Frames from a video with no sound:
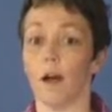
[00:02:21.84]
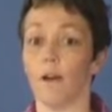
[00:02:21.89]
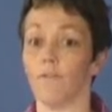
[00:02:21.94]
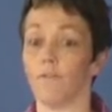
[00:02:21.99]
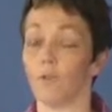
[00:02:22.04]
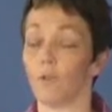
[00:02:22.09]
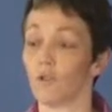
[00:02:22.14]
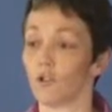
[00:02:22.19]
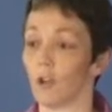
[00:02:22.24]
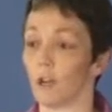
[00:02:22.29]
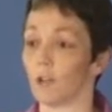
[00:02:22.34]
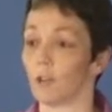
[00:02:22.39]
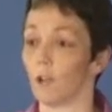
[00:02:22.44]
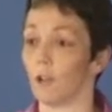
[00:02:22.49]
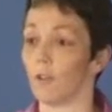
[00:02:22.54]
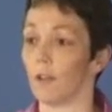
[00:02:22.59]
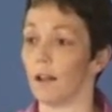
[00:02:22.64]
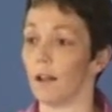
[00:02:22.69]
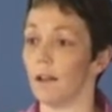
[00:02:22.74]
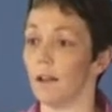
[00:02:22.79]
for drugs
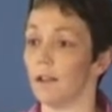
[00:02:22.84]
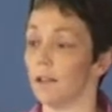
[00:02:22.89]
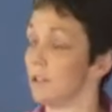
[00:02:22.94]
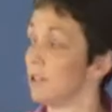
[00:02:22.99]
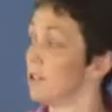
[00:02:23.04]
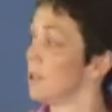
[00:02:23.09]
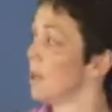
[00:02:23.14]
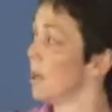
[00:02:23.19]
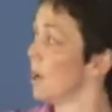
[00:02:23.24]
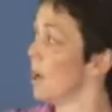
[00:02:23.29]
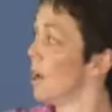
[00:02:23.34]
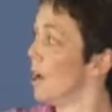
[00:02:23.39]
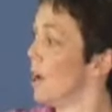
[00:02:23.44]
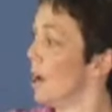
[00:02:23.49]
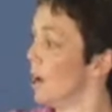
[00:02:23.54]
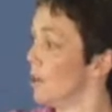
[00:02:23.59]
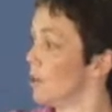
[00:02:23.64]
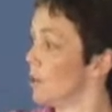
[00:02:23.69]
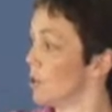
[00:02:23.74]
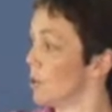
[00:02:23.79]
on that list
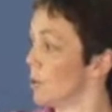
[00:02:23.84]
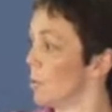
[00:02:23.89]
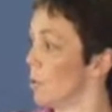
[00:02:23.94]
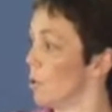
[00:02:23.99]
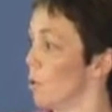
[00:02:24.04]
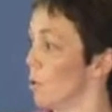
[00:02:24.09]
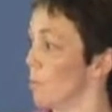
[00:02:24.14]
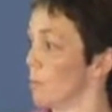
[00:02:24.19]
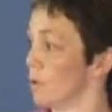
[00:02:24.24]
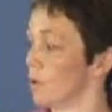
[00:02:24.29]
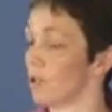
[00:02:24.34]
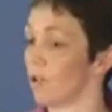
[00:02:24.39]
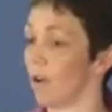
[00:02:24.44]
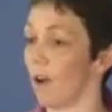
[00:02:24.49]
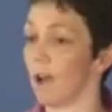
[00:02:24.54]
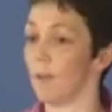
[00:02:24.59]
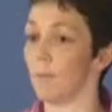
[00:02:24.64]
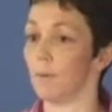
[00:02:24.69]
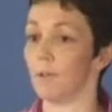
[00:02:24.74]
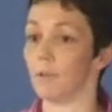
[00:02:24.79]
to support
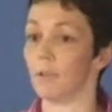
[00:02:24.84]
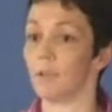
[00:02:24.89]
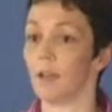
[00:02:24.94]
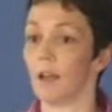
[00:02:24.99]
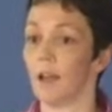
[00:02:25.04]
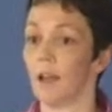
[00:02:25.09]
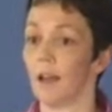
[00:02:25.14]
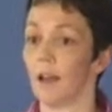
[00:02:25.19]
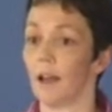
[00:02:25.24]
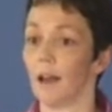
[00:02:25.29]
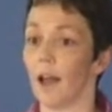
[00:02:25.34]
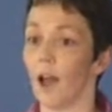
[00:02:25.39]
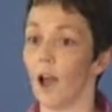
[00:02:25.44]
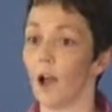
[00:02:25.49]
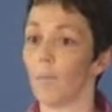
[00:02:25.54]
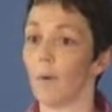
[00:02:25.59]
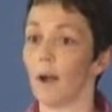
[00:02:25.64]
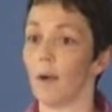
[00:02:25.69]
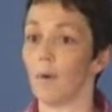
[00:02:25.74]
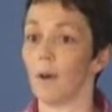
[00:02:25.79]
prescribers. And I
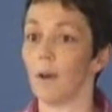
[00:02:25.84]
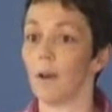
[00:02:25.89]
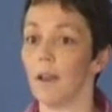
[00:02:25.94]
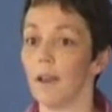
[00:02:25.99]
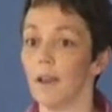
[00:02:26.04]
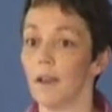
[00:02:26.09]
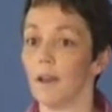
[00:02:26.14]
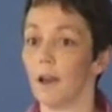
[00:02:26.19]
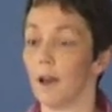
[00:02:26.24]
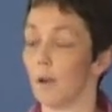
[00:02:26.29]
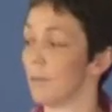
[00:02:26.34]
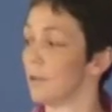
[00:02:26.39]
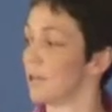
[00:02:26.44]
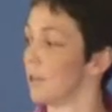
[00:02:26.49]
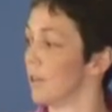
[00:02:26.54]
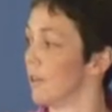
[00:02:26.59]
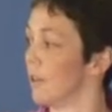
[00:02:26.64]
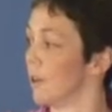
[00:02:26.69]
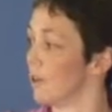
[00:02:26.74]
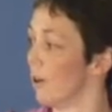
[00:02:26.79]
hope I will lead up
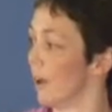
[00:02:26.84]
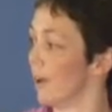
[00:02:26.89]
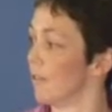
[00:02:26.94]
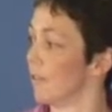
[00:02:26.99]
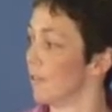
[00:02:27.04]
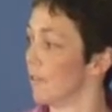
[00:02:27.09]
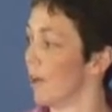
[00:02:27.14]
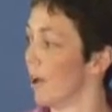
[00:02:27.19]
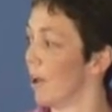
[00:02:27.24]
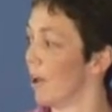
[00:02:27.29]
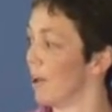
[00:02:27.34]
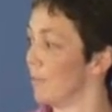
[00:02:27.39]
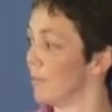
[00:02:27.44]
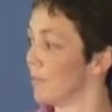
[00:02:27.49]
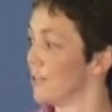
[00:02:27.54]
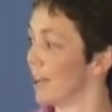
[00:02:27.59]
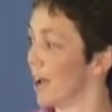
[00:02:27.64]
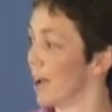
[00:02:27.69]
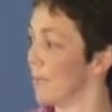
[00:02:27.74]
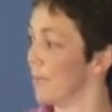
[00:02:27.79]
to the grand finale of
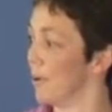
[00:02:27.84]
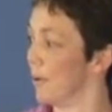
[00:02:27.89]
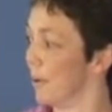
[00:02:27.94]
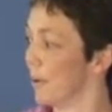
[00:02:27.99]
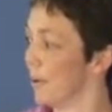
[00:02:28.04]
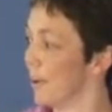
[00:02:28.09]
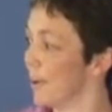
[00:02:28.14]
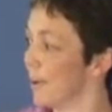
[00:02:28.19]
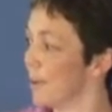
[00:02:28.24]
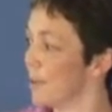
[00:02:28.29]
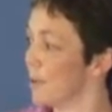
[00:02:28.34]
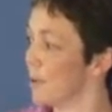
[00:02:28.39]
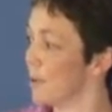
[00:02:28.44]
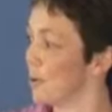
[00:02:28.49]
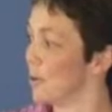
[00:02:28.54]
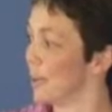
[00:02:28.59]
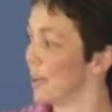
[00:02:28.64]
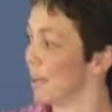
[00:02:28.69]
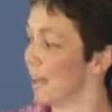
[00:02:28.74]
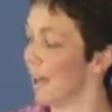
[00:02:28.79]
Simon
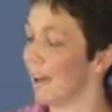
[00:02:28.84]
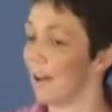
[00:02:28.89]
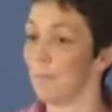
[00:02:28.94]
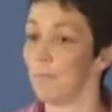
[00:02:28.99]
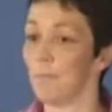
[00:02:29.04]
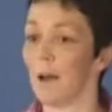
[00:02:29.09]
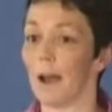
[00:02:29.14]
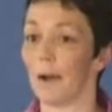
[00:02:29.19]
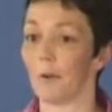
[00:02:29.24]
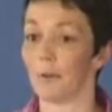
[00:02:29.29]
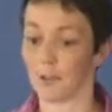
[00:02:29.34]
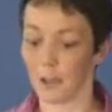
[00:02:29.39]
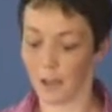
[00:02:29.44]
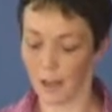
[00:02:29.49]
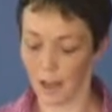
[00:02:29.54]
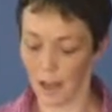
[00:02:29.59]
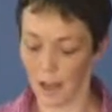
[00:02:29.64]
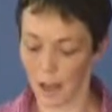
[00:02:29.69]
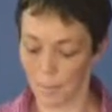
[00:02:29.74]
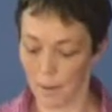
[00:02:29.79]
talking then about
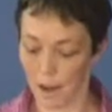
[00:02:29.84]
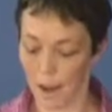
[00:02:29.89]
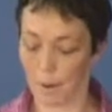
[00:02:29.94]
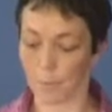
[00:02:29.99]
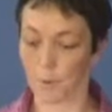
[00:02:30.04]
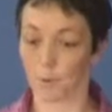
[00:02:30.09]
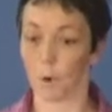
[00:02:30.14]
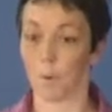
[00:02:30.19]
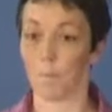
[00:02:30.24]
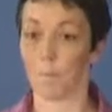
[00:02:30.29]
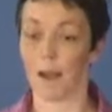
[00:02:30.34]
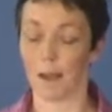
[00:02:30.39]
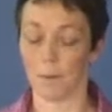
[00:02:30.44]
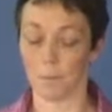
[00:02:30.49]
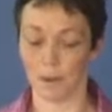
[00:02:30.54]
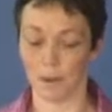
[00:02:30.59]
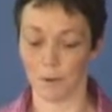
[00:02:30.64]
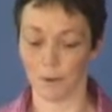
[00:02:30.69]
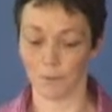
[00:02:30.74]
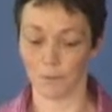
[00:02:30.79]
perhaps what might
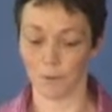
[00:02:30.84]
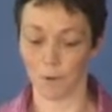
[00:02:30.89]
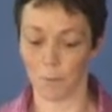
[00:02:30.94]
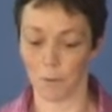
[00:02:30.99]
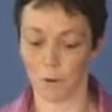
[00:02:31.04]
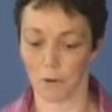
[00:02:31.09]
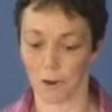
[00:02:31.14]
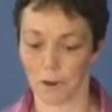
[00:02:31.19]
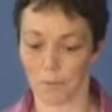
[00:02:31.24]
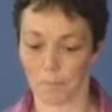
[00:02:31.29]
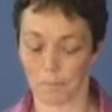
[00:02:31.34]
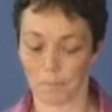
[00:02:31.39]
be in a formulary.